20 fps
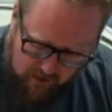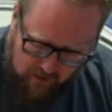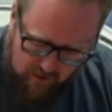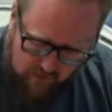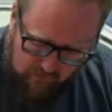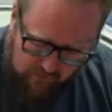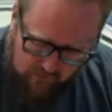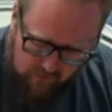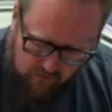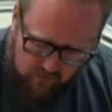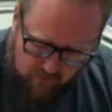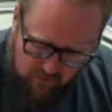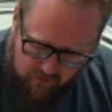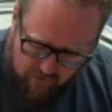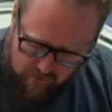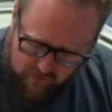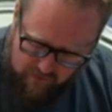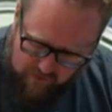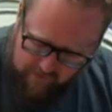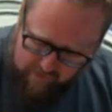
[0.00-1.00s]
So
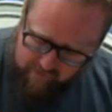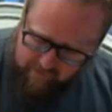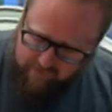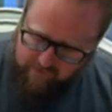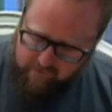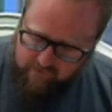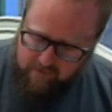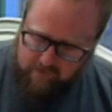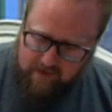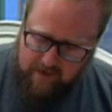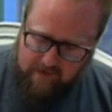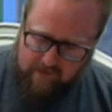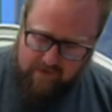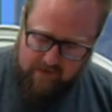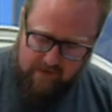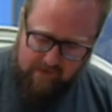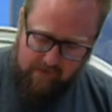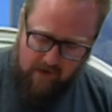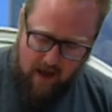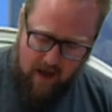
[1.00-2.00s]
this is
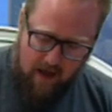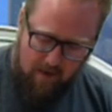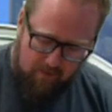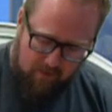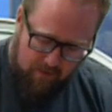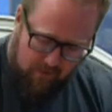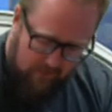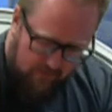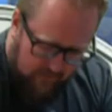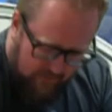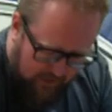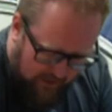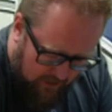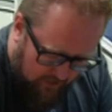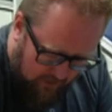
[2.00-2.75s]
the top, down